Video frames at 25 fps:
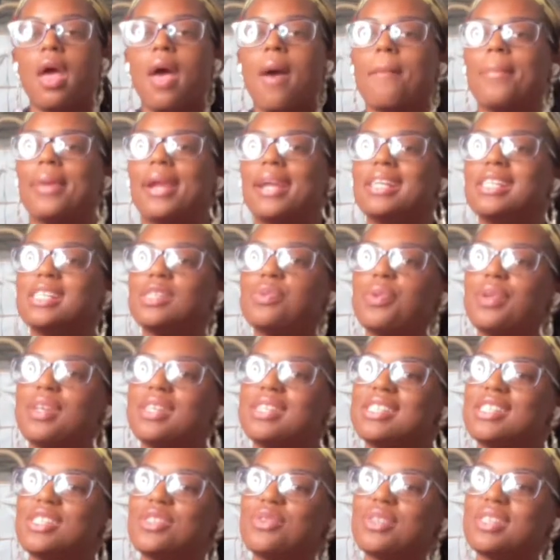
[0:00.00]
But I just wanted
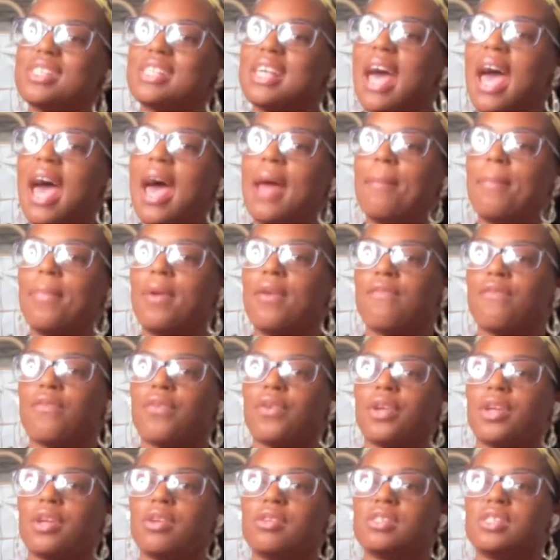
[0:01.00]
to do a tad bit for
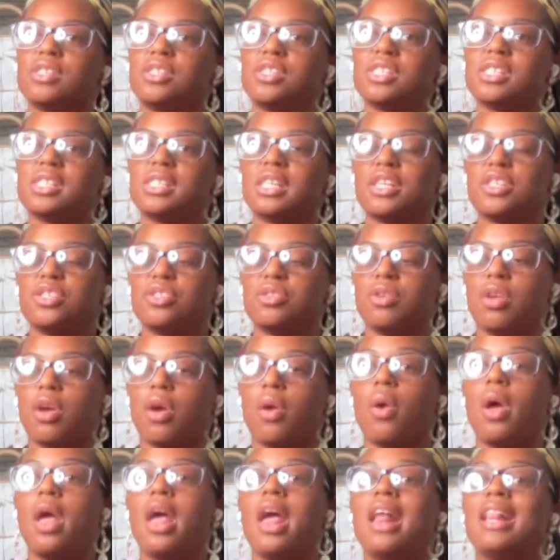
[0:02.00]
you to just let you
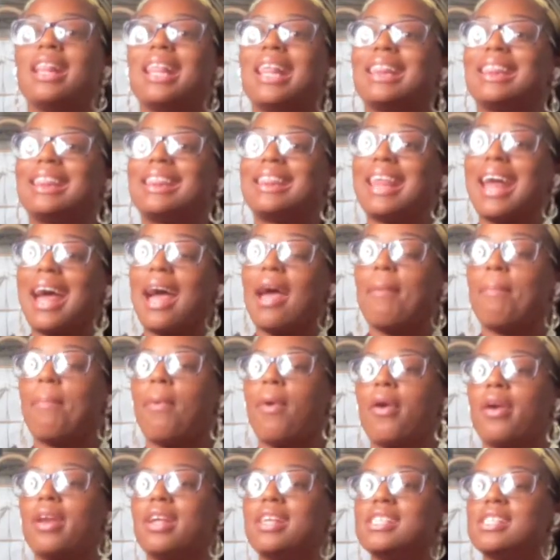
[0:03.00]
know that that
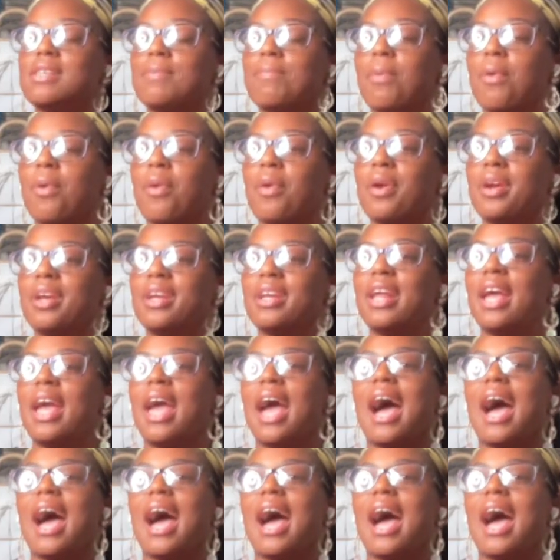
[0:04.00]
part is important.